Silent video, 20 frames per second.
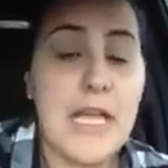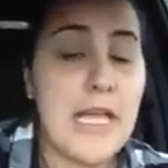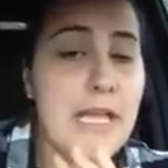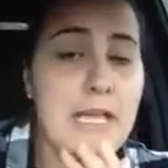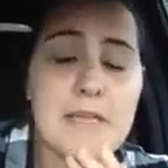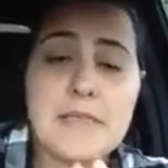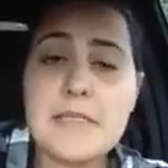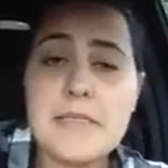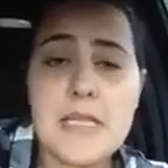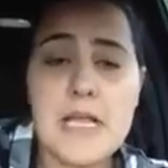
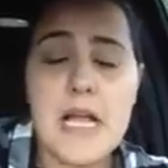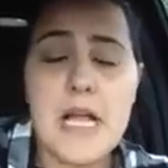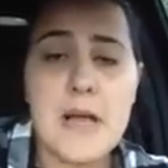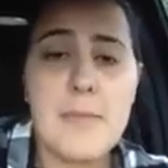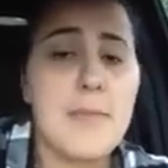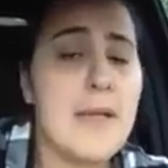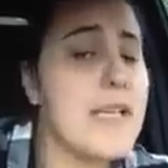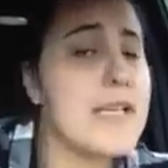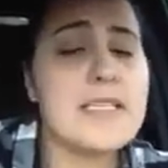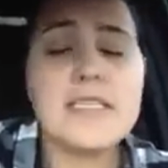
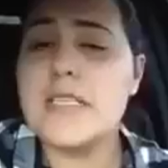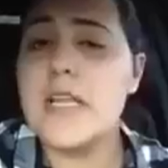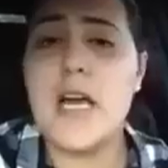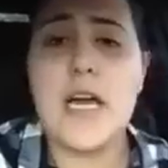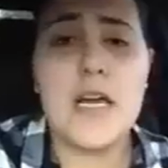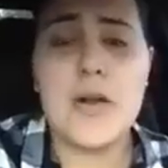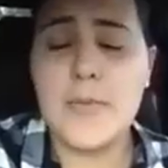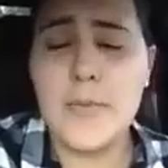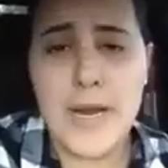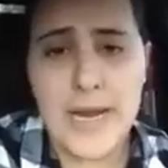Islam is
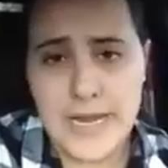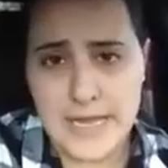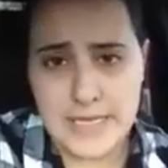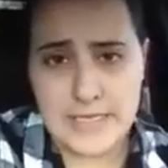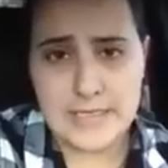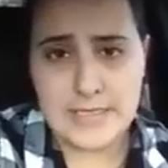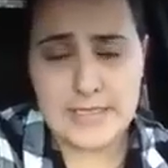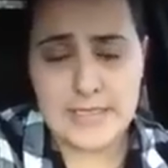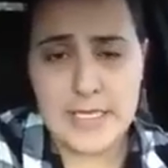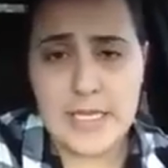not a
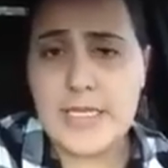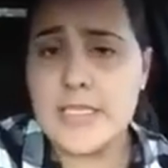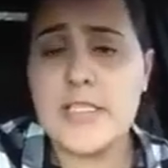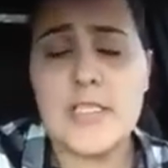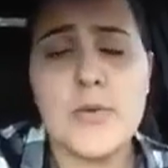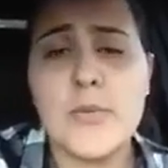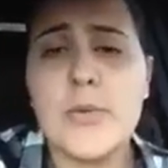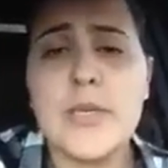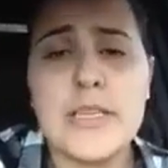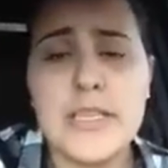race,
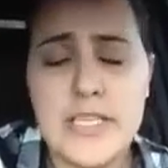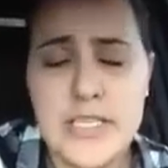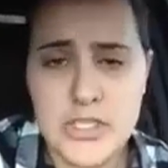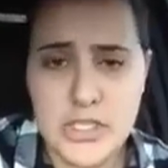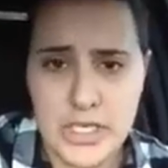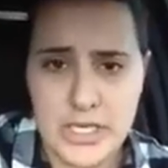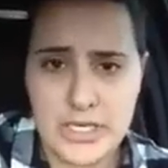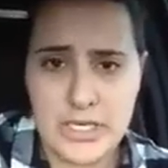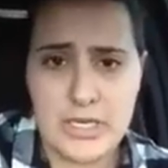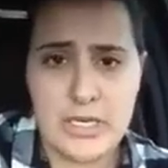it's a
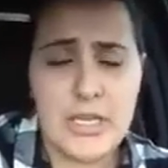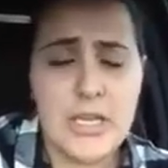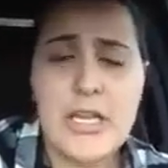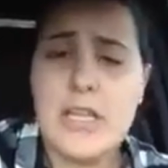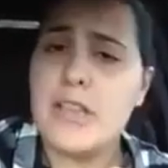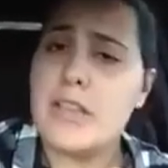religion.